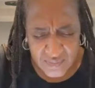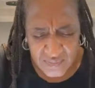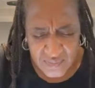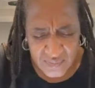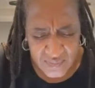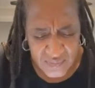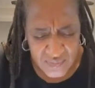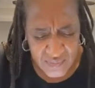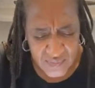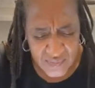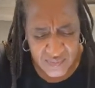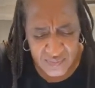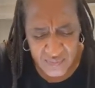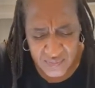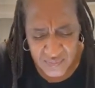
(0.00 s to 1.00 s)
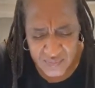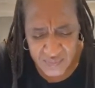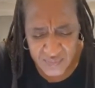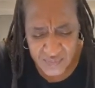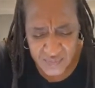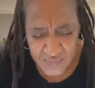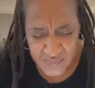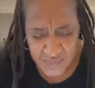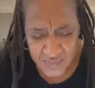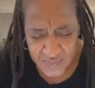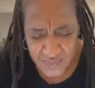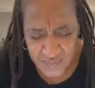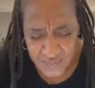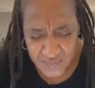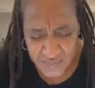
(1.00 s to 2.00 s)

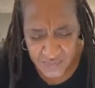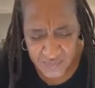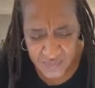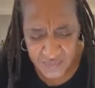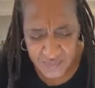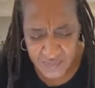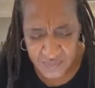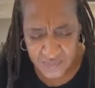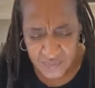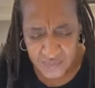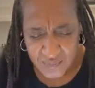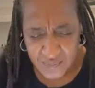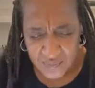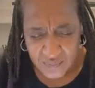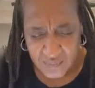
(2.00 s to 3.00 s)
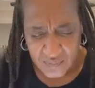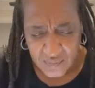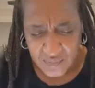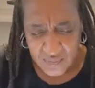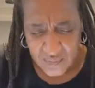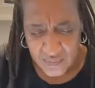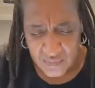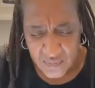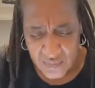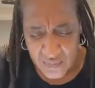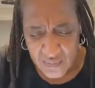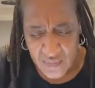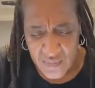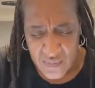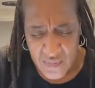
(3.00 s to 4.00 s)

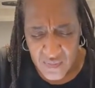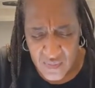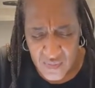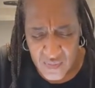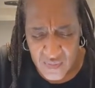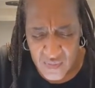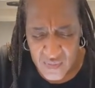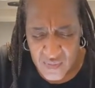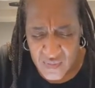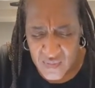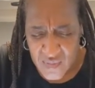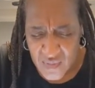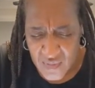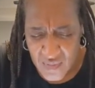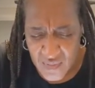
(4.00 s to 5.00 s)
Nobody speaks.